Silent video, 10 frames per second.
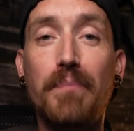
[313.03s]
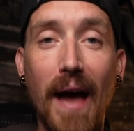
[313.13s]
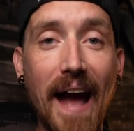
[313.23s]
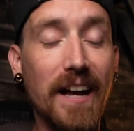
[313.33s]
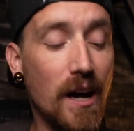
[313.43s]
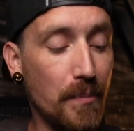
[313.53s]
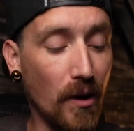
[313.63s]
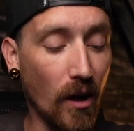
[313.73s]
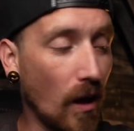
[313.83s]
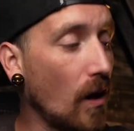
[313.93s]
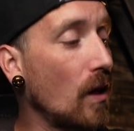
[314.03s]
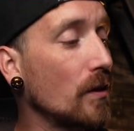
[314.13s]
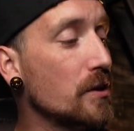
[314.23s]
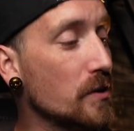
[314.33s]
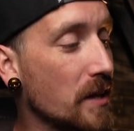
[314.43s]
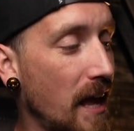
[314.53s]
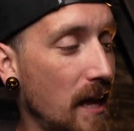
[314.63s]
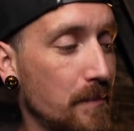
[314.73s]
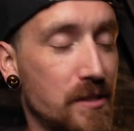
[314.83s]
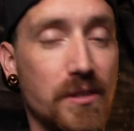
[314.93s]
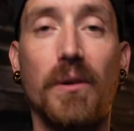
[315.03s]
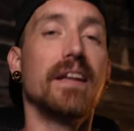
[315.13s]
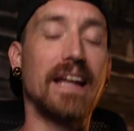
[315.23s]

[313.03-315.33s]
back up all your games to.